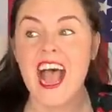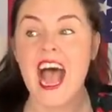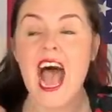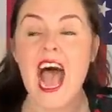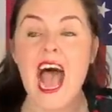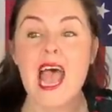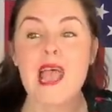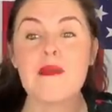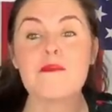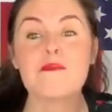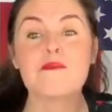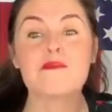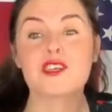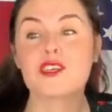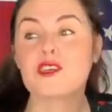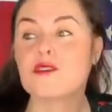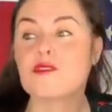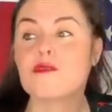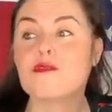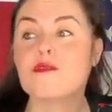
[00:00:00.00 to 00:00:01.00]
I'm
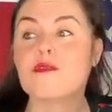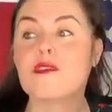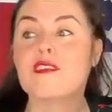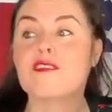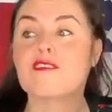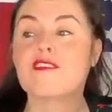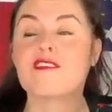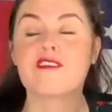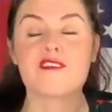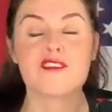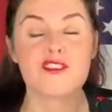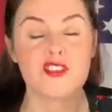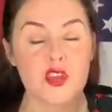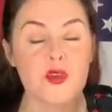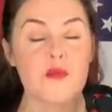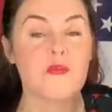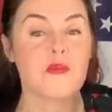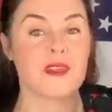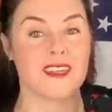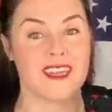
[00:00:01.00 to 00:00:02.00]
too
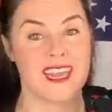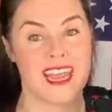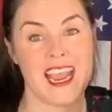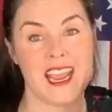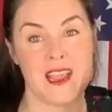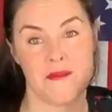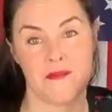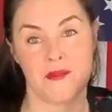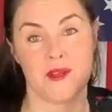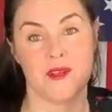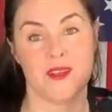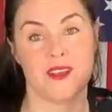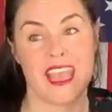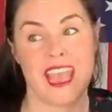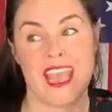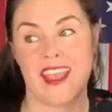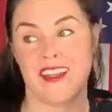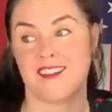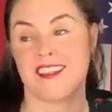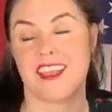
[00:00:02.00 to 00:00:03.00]
stupid to hate Bill
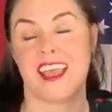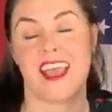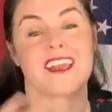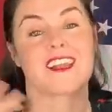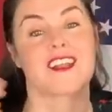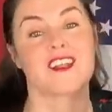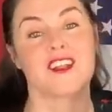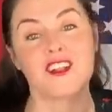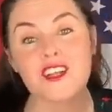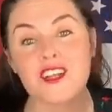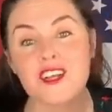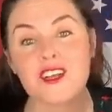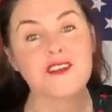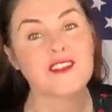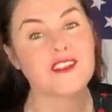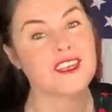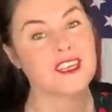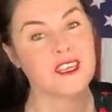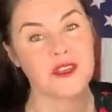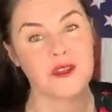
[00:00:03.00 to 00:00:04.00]
Gates, and
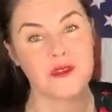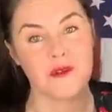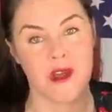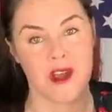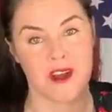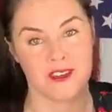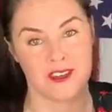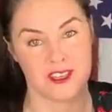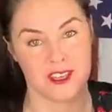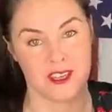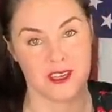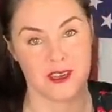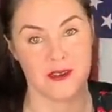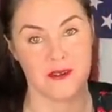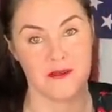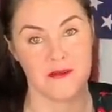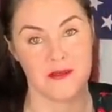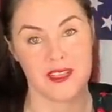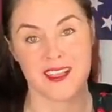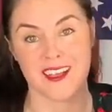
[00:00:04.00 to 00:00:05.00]
clearly you are
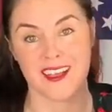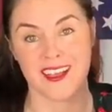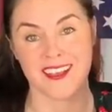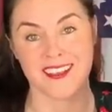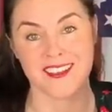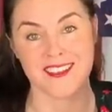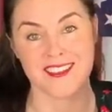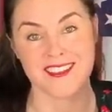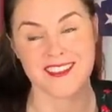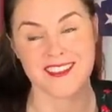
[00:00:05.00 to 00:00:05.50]
too, because